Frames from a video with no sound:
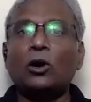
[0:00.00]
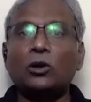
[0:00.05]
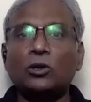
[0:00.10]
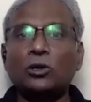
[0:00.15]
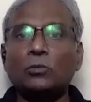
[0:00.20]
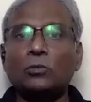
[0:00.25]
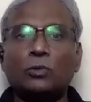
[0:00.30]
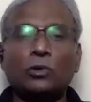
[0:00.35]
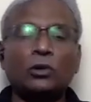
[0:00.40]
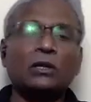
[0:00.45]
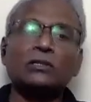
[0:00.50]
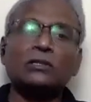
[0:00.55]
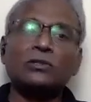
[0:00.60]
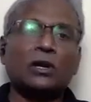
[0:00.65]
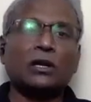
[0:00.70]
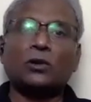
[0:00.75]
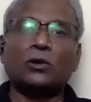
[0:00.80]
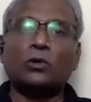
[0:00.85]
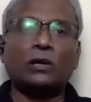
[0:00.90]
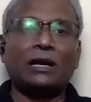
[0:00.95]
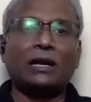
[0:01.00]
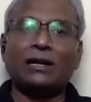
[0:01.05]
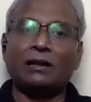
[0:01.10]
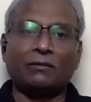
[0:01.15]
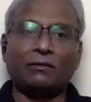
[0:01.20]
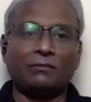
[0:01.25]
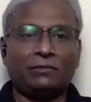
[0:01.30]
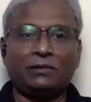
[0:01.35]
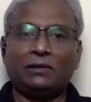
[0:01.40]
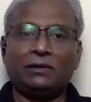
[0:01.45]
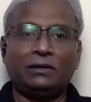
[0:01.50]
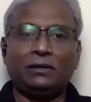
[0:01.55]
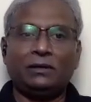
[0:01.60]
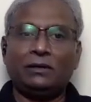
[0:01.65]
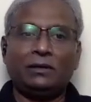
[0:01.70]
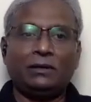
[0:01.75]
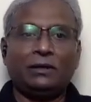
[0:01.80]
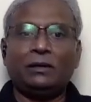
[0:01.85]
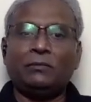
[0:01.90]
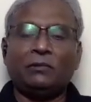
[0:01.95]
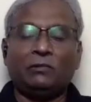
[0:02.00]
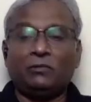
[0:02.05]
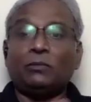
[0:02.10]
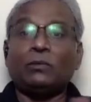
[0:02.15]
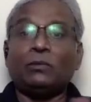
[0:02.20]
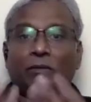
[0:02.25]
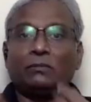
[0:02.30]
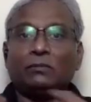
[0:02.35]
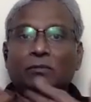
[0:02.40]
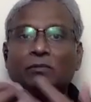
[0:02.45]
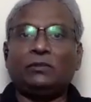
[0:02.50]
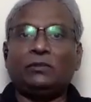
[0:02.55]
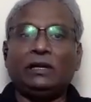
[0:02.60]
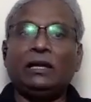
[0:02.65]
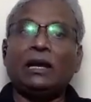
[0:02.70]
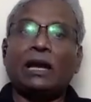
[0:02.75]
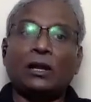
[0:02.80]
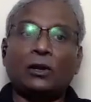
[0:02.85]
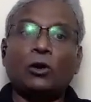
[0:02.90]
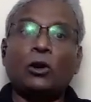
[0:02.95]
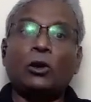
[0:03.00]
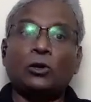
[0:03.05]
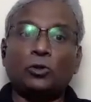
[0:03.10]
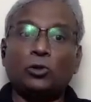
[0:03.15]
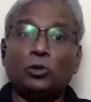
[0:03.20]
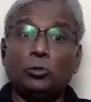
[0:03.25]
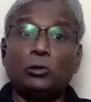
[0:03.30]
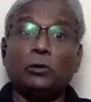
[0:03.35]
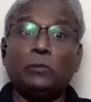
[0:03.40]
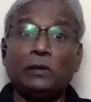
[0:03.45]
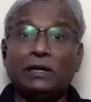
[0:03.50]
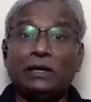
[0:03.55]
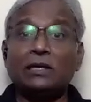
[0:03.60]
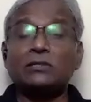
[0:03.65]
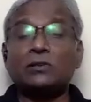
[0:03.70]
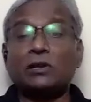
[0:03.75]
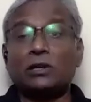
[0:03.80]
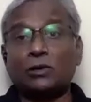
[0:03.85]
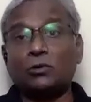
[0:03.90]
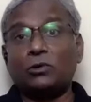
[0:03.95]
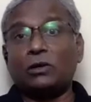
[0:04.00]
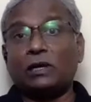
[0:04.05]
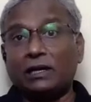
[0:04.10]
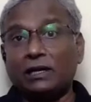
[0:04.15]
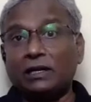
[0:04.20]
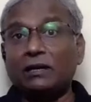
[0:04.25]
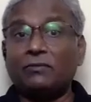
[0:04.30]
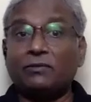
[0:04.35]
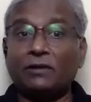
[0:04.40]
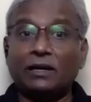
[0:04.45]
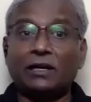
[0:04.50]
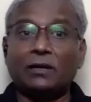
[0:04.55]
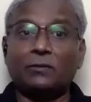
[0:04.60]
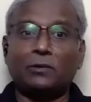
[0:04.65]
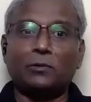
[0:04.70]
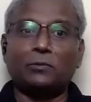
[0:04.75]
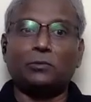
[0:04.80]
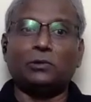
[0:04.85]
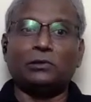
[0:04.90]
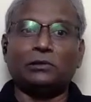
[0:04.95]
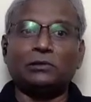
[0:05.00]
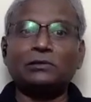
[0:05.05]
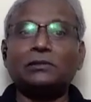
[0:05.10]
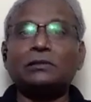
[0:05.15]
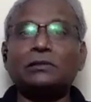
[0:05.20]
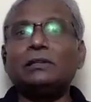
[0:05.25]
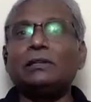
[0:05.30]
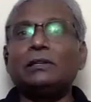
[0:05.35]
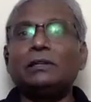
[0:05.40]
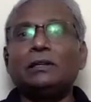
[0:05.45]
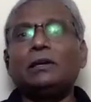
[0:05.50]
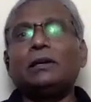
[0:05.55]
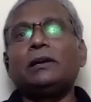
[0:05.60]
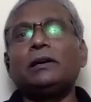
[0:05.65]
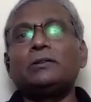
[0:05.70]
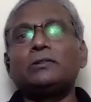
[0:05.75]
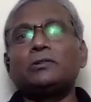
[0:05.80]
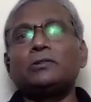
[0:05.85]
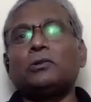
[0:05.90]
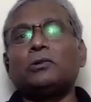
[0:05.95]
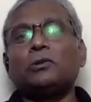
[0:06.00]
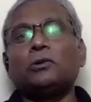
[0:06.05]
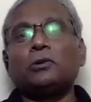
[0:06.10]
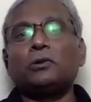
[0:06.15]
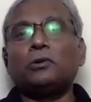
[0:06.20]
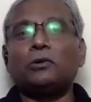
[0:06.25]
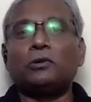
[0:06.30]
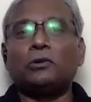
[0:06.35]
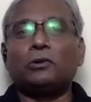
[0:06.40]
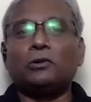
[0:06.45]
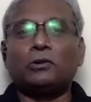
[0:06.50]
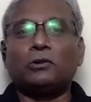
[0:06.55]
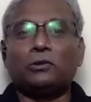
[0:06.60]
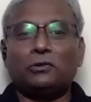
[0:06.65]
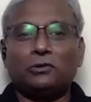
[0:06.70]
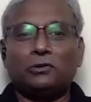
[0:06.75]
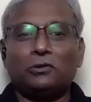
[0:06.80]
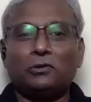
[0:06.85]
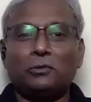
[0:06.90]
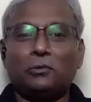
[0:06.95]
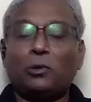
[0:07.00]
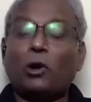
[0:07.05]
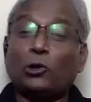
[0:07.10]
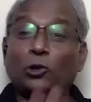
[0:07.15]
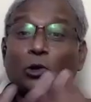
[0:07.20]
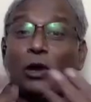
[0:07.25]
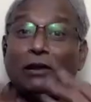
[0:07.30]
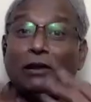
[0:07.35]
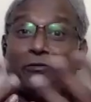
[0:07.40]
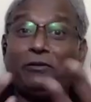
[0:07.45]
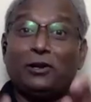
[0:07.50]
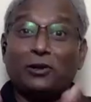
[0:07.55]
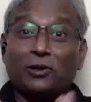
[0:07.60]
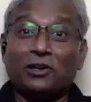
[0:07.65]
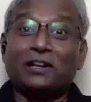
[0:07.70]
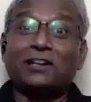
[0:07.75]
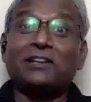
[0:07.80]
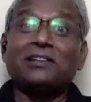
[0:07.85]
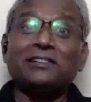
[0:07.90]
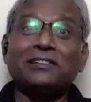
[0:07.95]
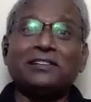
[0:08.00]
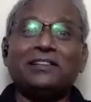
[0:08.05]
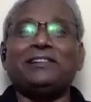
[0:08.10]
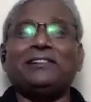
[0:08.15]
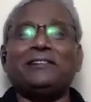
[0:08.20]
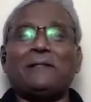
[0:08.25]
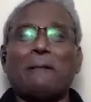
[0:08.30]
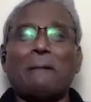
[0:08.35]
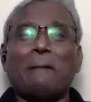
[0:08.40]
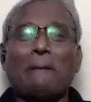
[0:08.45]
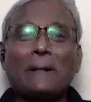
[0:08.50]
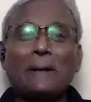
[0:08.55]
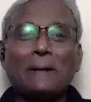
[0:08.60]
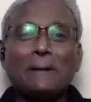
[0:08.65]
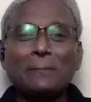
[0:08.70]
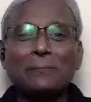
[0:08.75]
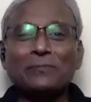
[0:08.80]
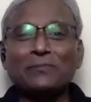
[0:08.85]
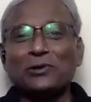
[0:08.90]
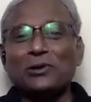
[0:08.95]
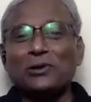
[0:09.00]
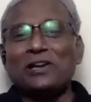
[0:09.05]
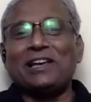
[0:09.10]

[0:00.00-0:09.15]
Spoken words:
to a bull is not a good idea. Feeding alcohol to a human being is not a good idea. Forget about bulls. So, although I feed on it. So,